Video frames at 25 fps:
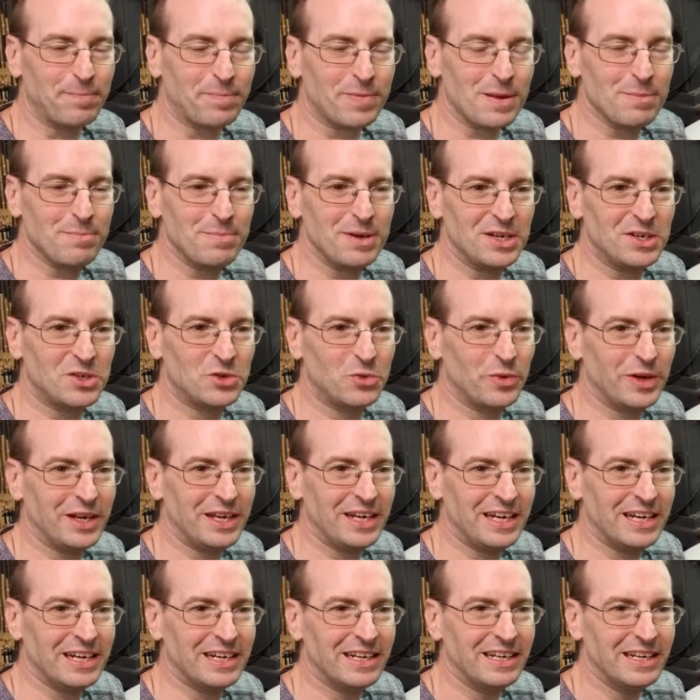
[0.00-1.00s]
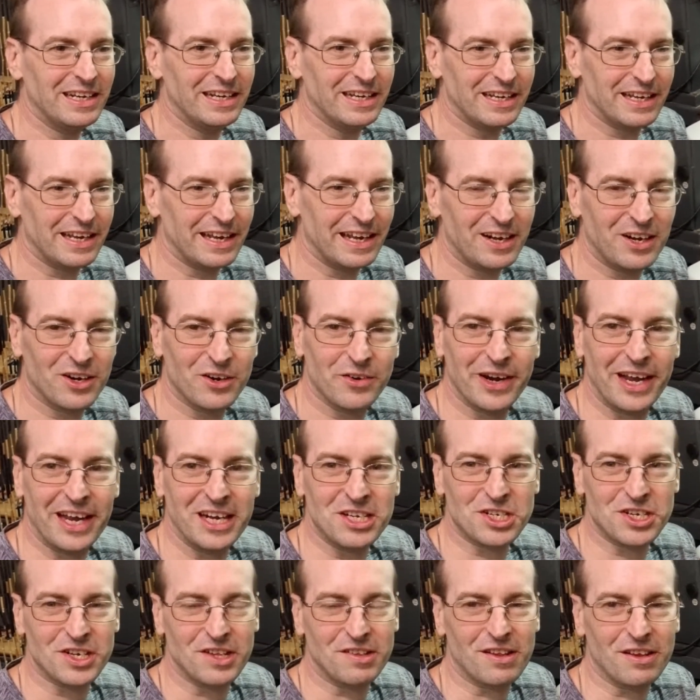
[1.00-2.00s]
Between
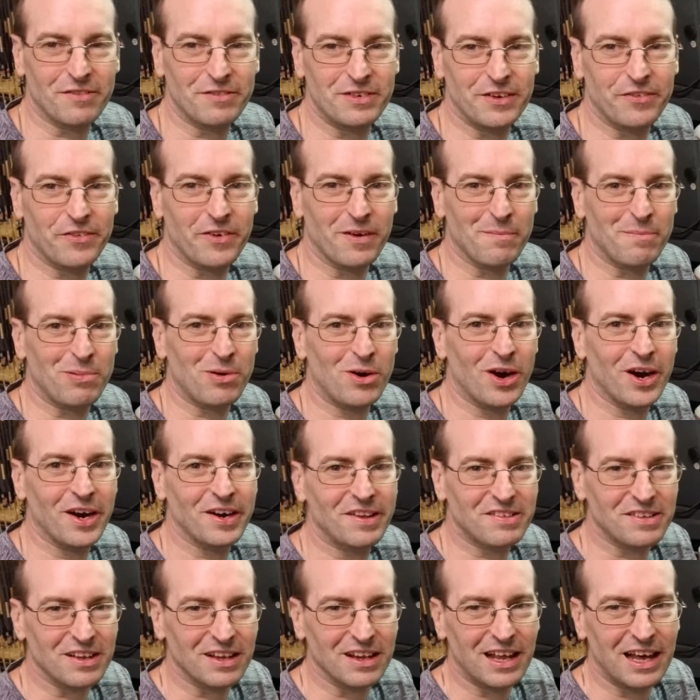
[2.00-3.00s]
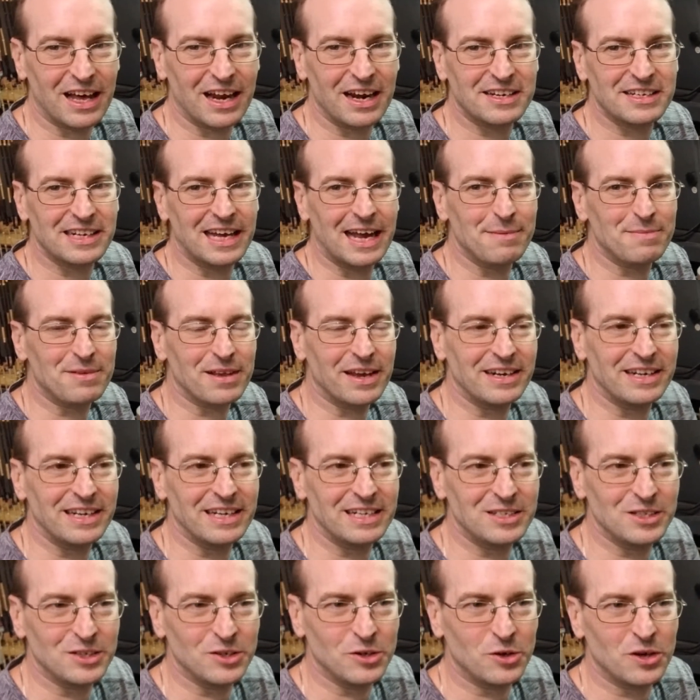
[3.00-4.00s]
iterations of different parts, a lot of times I
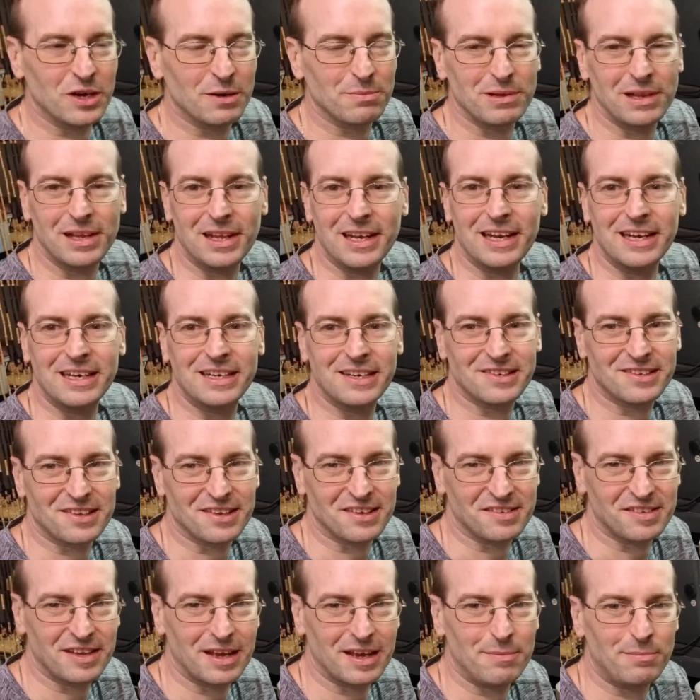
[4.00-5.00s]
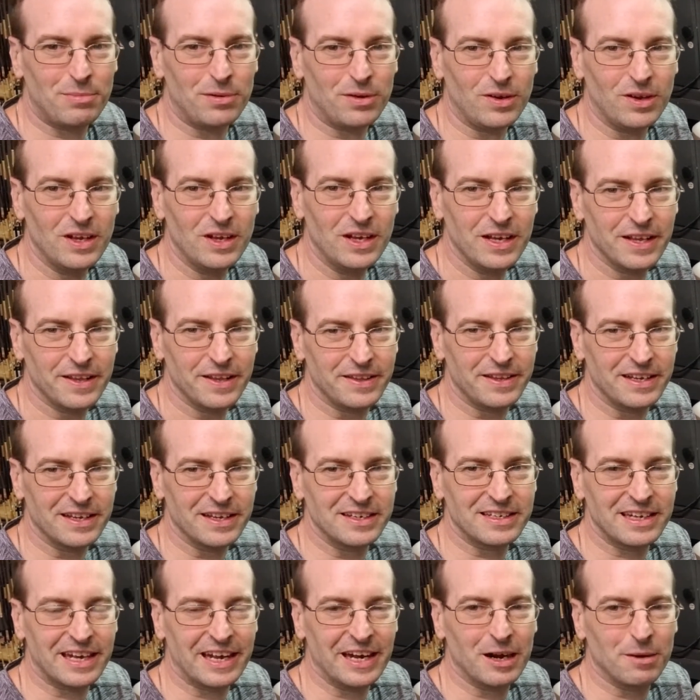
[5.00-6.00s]
need to completely disassemble the
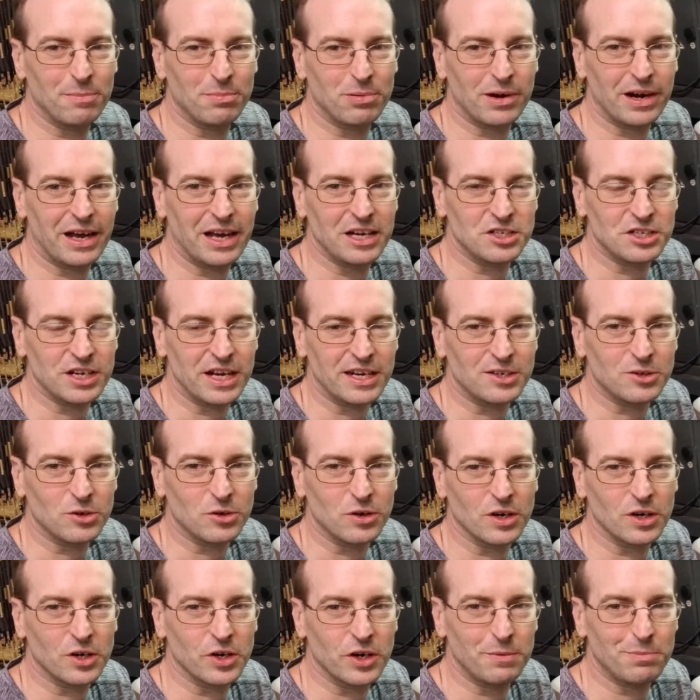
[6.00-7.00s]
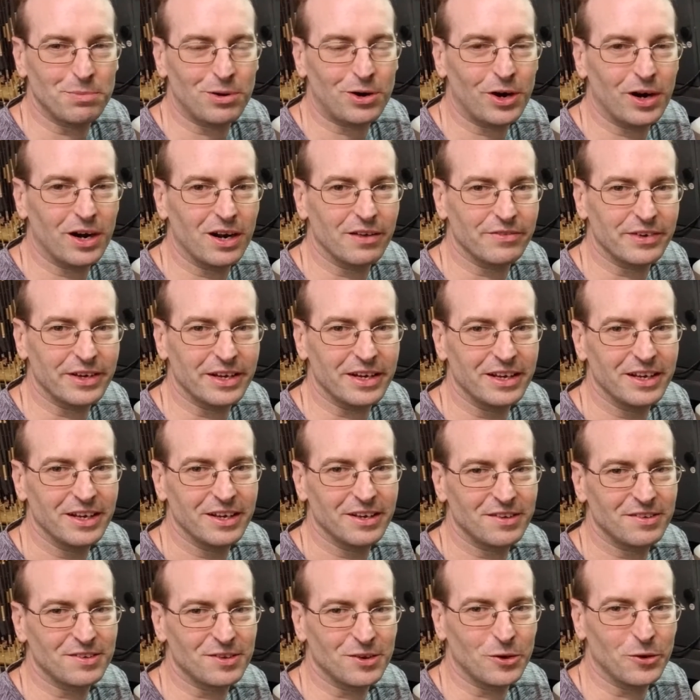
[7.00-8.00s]
entire project or a good part of it
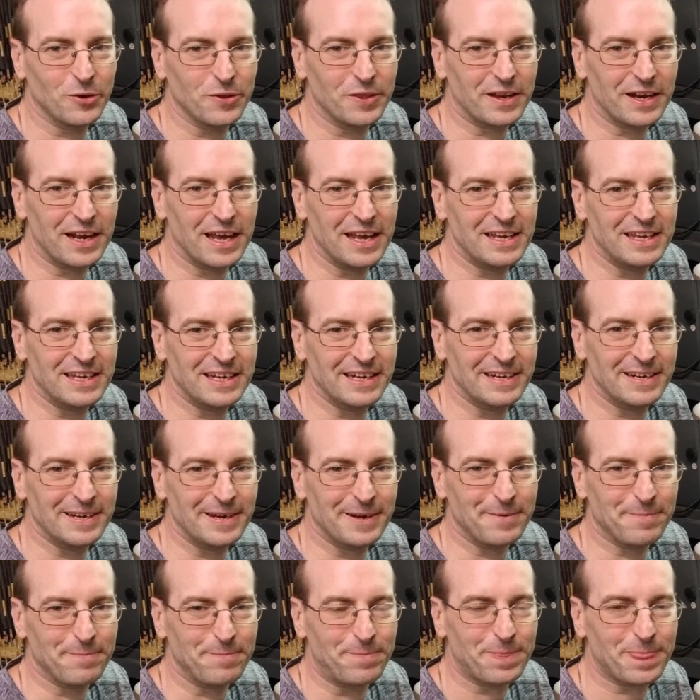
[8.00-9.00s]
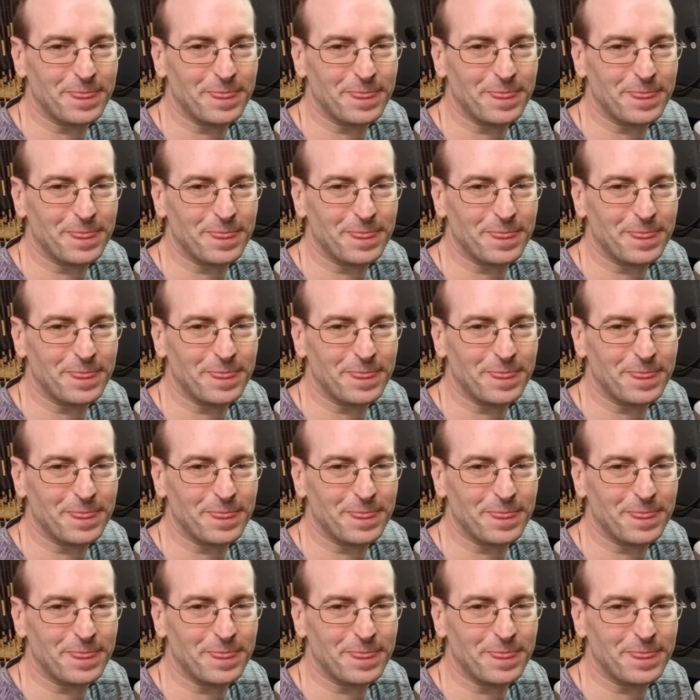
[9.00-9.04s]
so that I can